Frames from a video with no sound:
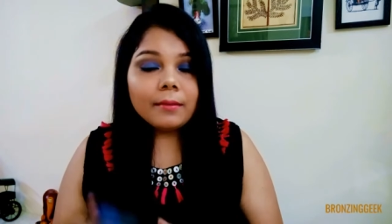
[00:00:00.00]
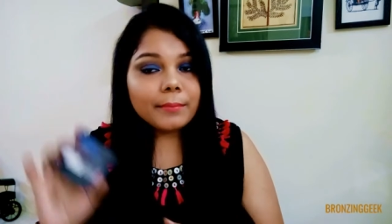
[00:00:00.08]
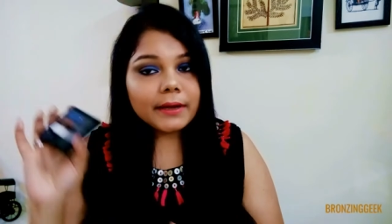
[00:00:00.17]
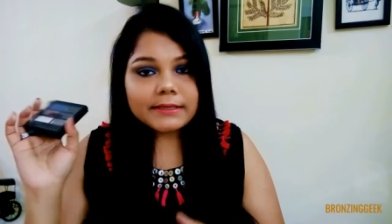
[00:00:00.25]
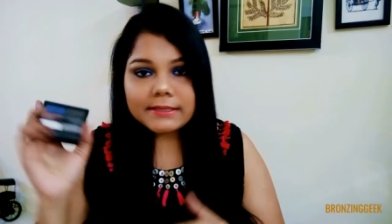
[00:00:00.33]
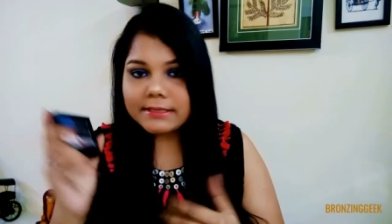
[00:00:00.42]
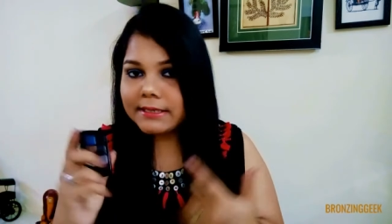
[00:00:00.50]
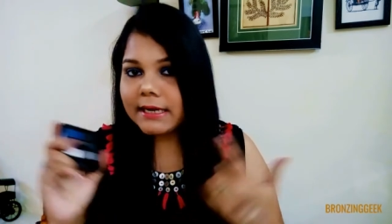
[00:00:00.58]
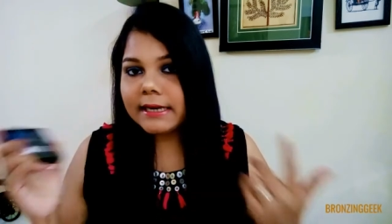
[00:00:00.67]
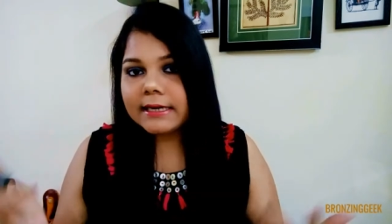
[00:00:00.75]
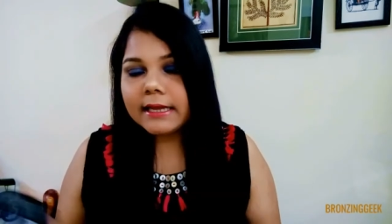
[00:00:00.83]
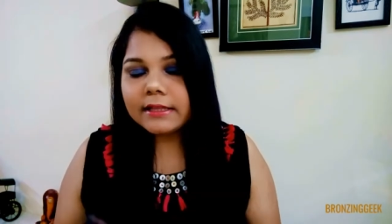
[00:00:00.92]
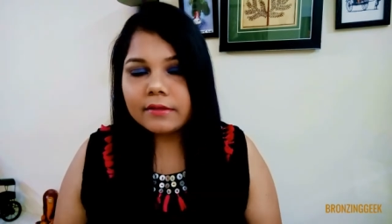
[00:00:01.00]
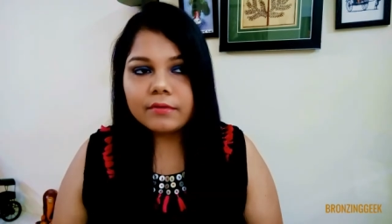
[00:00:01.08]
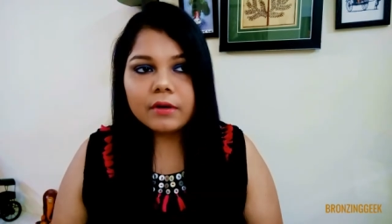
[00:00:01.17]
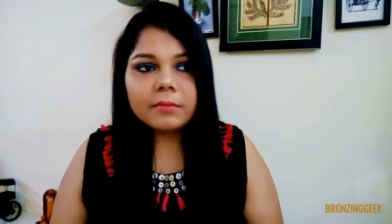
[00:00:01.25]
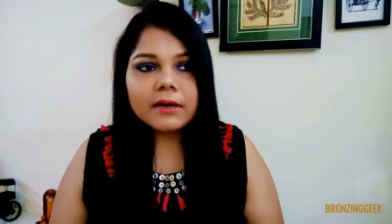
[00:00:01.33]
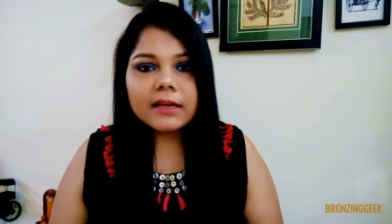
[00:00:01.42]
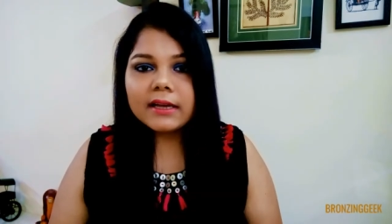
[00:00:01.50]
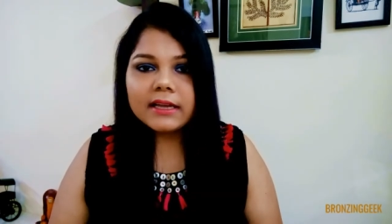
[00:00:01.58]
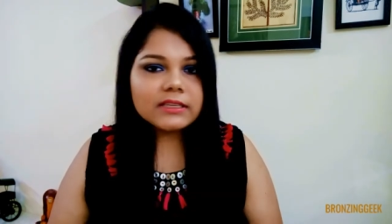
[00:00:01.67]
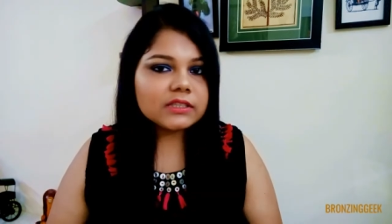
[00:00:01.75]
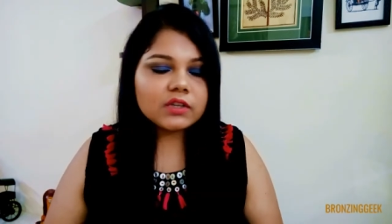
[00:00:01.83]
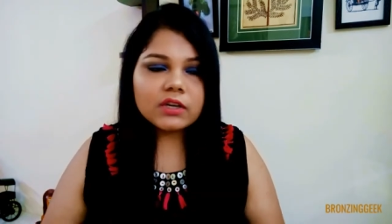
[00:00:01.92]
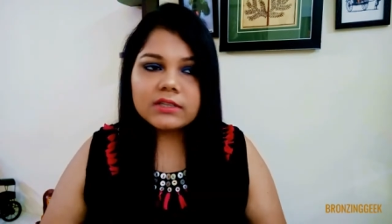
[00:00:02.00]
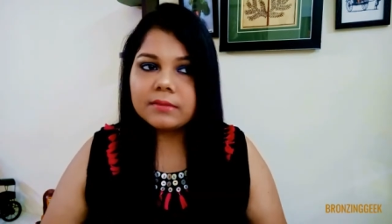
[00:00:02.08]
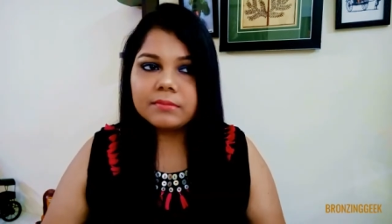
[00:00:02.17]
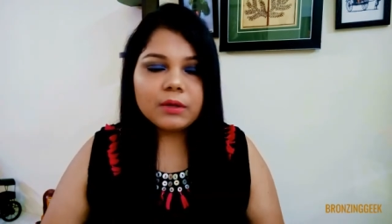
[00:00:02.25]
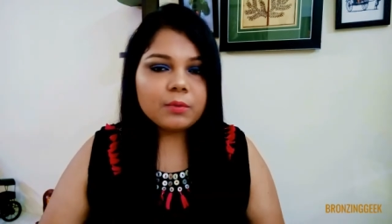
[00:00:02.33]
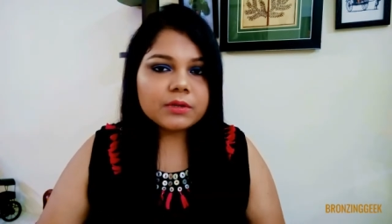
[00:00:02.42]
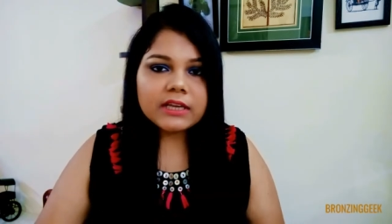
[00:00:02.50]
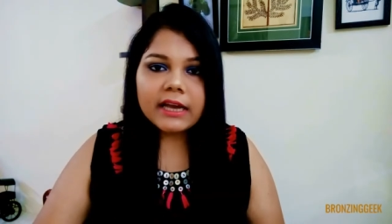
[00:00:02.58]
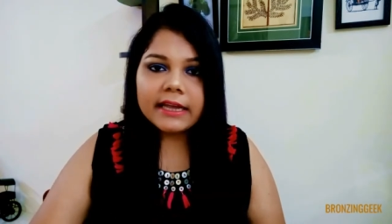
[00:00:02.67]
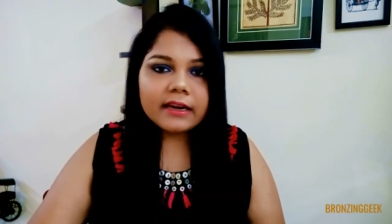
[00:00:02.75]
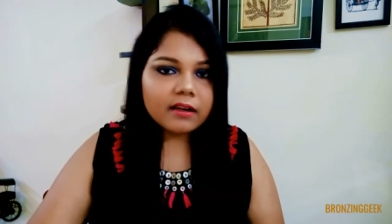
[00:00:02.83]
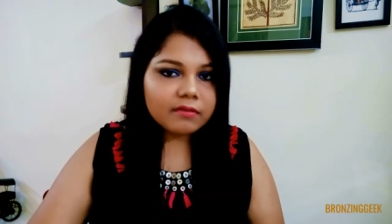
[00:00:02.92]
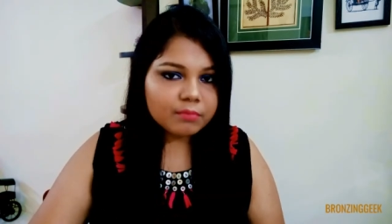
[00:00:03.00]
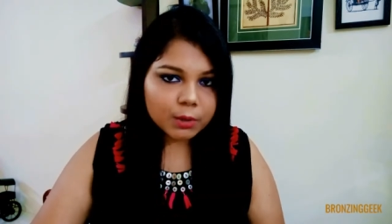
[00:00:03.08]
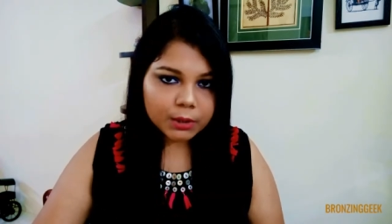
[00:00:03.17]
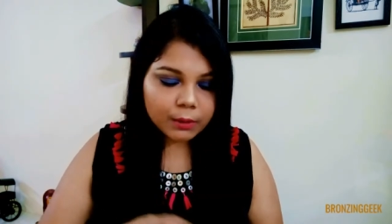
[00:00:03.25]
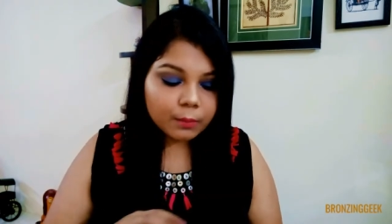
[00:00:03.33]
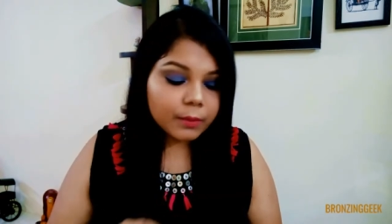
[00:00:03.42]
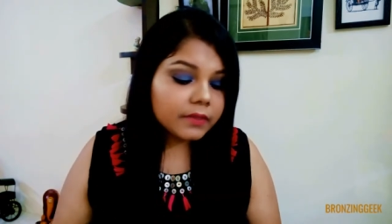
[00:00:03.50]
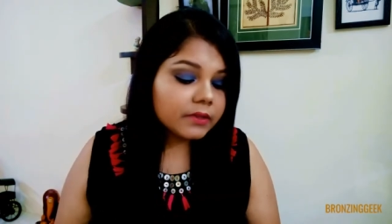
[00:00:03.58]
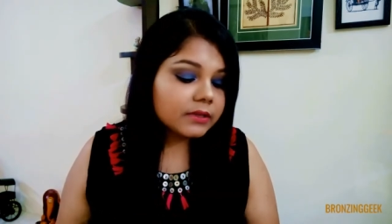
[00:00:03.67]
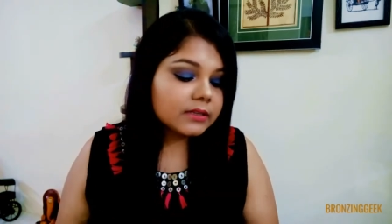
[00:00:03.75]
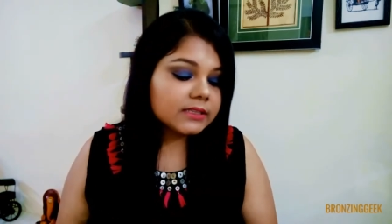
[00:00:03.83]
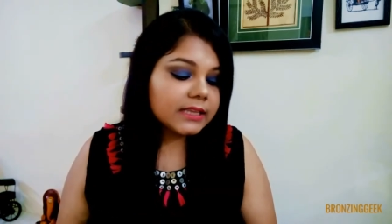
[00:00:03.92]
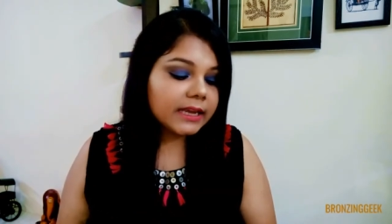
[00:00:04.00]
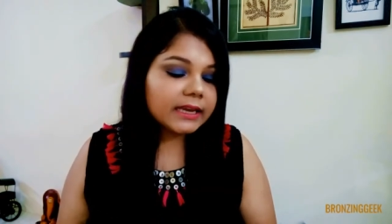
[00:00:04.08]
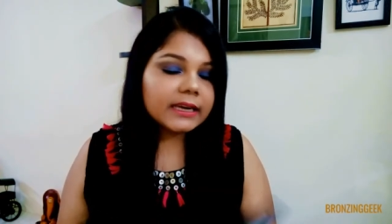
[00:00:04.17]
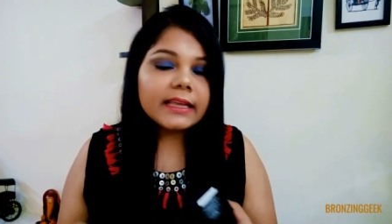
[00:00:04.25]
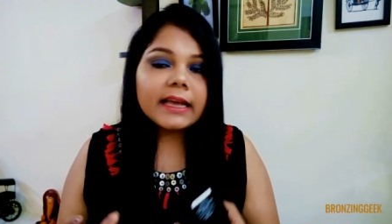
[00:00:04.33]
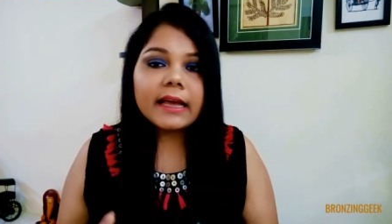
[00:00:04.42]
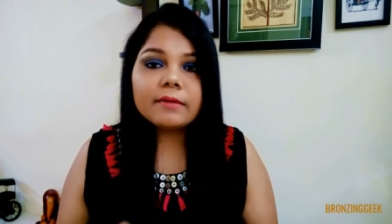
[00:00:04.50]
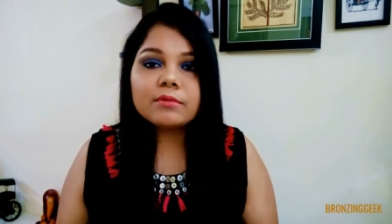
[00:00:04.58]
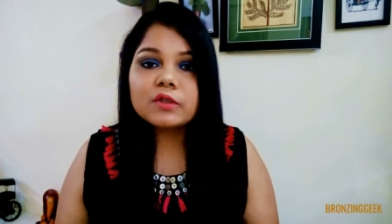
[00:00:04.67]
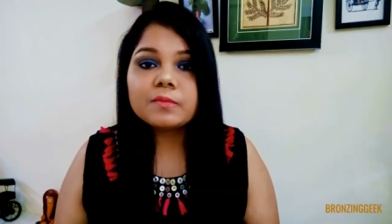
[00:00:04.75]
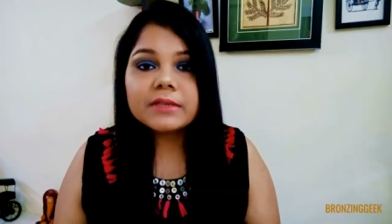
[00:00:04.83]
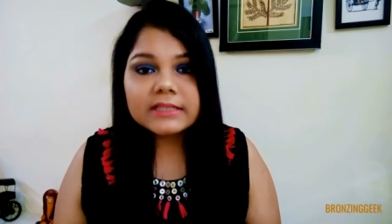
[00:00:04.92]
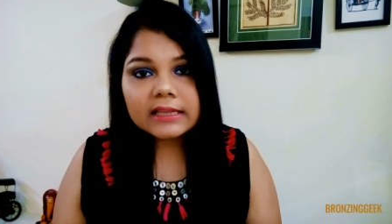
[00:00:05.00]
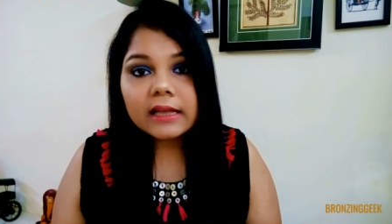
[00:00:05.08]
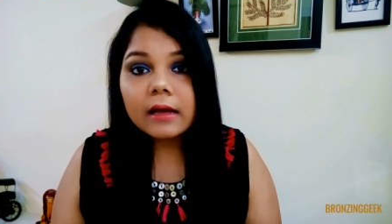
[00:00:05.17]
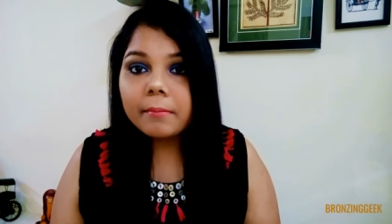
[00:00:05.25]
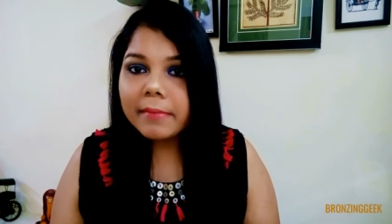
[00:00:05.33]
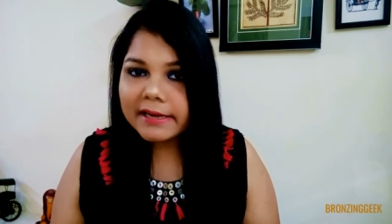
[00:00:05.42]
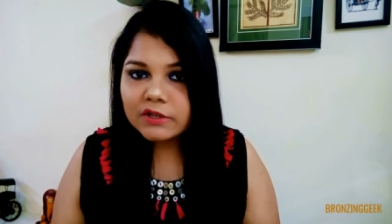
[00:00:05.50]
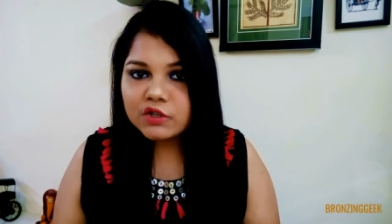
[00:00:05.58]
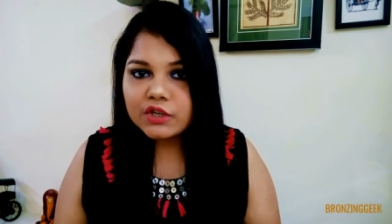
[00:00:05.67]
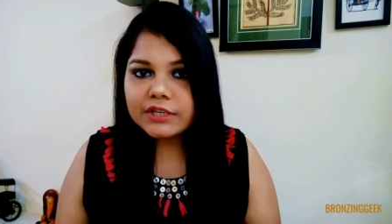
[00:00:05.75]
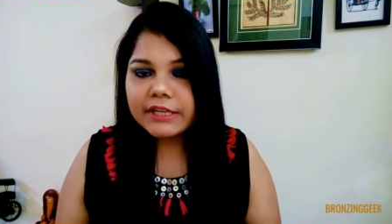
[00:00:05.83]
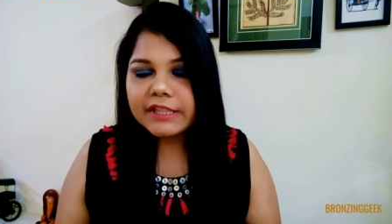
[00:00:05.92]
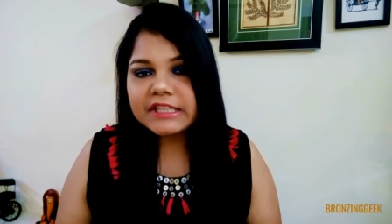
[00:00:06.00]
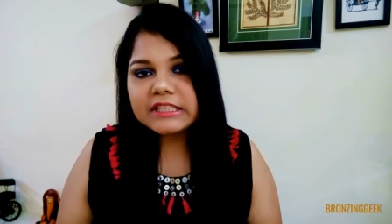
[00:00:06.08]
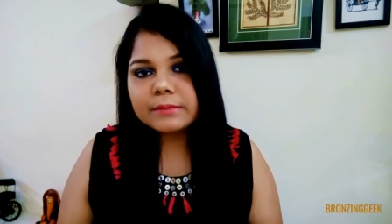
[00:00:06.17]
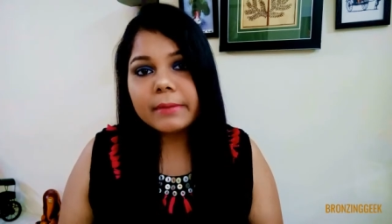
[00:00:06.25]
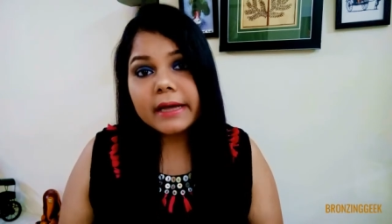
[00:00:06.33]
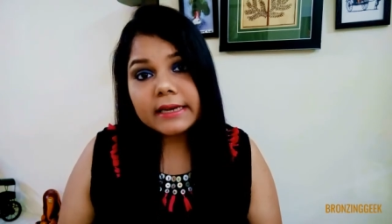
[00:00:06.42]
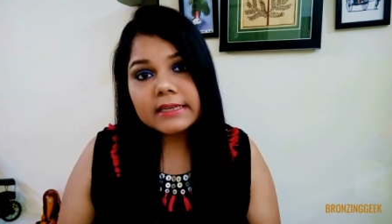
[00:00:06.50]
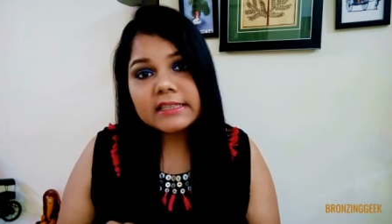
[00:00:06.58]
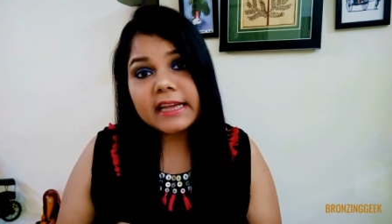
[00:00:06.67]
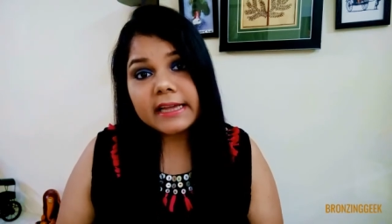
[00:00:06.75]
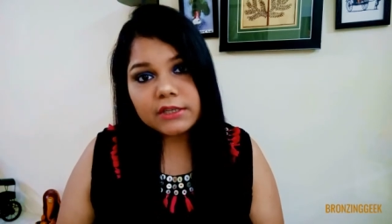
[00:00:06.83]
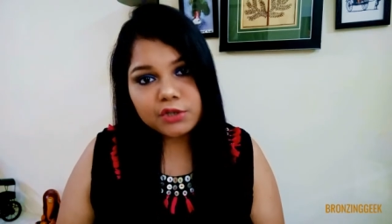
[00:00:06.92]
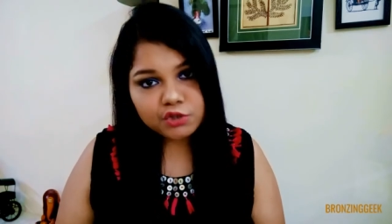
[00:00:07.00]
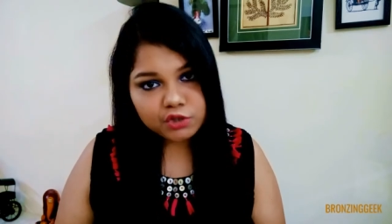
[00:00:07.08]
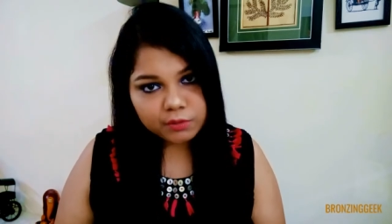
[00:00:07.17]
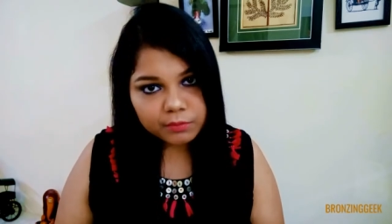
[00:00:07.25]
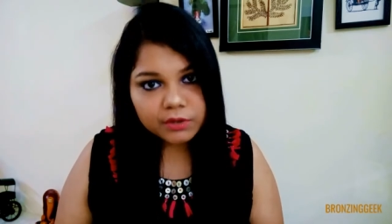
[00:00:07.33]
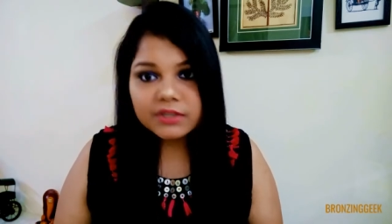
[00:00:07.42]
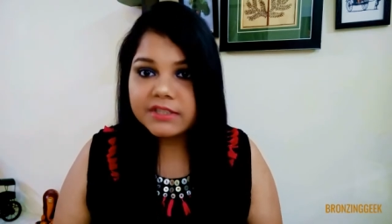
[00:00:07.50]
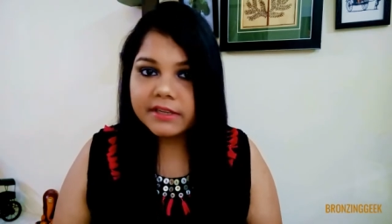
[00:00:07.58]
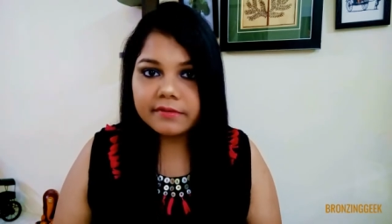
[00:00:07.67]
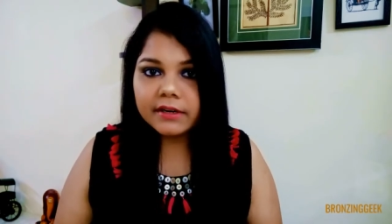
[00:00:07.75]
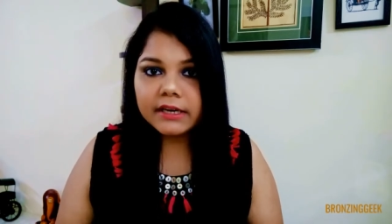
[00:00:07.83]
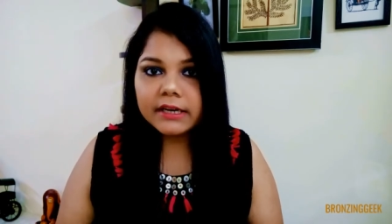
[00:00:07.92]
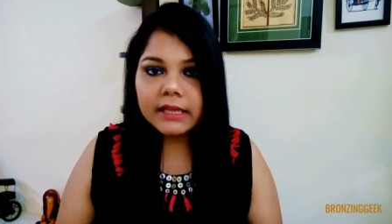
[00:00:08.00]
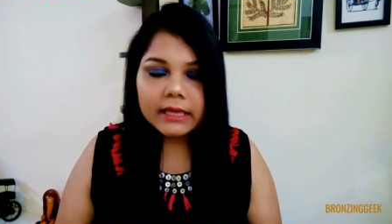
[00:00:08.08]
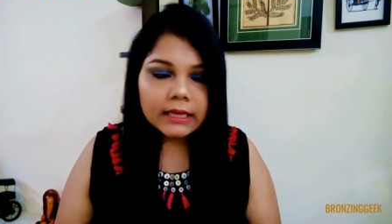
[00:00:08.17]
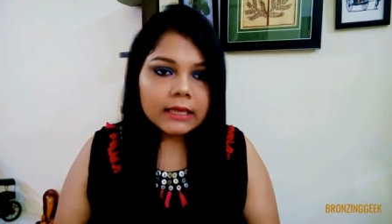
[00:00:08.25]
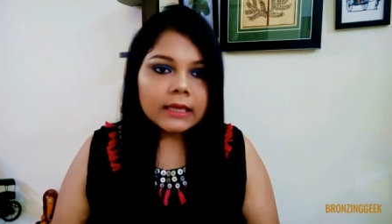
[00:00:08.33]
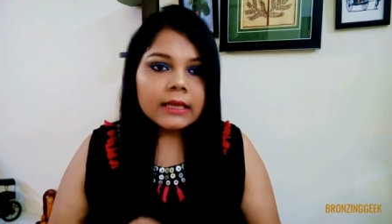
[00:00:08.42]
But I didn't like the formula. It is not something which I love working with. Secondly, I was missing a matte shade in this palette and a shimmer definitely.